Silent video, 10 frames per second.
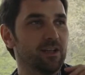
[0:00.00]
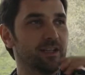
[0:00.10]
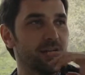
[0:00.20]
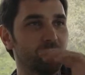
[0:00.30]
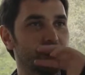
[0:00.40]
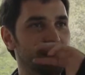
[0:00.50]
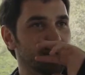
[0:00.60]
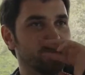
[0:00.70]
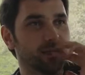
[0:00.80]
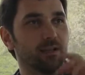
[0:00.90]
Now,
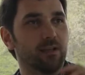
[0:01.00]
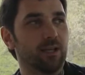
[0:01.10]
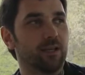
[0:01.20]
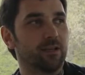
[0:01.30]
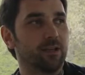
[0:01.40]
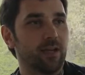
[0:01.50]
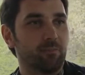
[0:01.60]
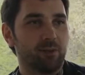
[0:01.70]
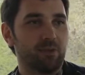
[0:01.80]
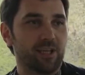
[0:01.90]
in a
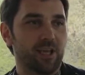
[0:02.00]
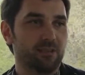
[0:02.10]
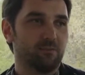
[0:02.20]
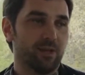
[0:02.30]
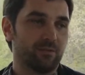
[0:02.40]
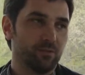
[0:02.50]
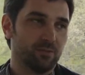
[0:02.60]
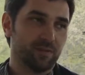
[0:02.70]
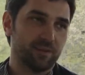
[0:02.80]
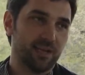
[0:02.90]
publication, we have to
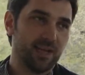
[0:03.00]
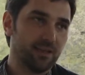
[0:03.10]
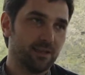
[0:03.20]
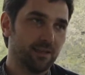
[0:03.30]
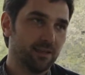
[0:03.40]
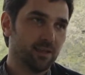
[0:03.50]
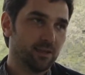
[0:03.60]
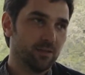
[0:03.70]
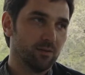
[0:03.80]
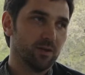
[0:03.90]
slightly
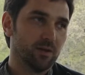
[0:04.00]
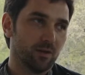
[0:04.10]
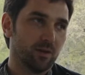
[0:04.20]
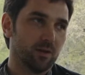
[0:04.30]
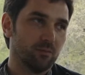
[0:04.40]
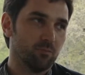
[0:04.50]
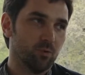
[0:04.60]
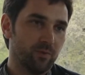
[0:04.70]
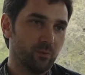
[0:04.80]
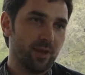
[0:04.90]

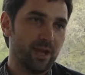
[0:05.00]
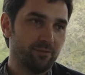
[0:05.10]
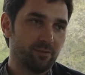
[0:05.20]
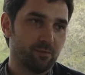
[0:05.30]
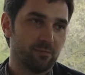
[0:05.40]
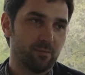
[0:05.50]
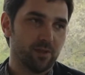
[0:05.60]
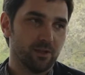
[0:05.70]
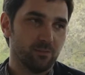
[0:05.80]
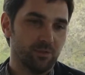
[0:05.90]
move away from,
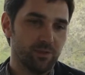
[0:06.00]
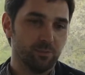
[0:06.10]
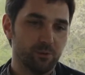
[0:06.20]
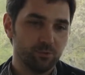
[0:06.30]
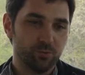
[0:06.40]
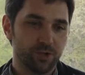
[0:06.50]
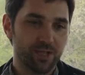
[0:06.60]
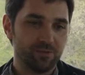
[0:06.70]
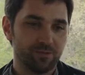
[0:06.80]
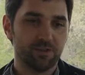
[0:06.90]
since we do not
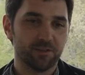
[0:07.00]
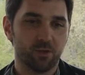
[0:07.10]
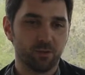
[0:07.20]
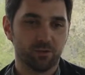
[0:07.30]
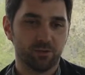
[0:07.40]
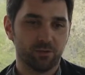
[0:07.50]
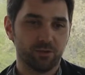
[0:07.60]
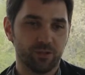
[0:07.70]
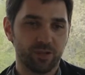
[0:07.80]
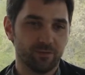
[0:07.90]
have the song, you
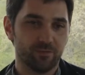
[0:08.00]
don't